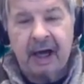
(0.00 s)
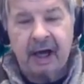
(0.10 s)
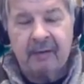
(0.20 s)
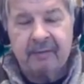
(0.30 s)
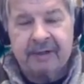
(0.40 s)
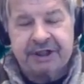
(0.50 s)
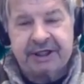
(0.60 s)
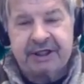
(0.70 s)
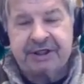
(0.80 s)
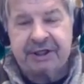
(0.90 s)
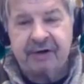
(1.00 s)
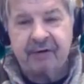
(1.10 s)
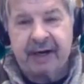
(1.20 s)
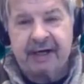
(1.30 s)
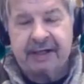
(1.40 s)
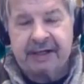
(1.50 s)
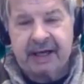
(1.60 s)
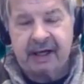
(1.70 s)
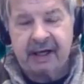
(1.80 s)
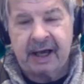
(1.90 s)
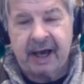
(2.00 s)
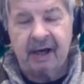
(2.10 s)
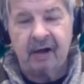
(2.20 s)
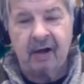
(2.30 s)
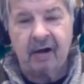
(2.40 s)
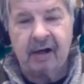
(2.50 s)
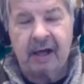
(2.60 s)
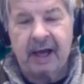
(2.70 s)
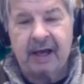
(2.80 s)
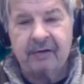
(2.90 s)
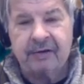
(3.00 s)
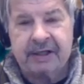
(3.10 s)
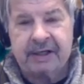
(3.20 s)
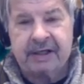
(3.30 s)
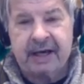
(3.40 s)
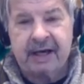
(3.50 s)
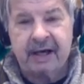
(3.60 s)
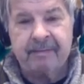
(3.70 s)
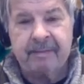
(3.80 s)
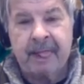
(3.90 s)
machine-generated data, analog IoT data,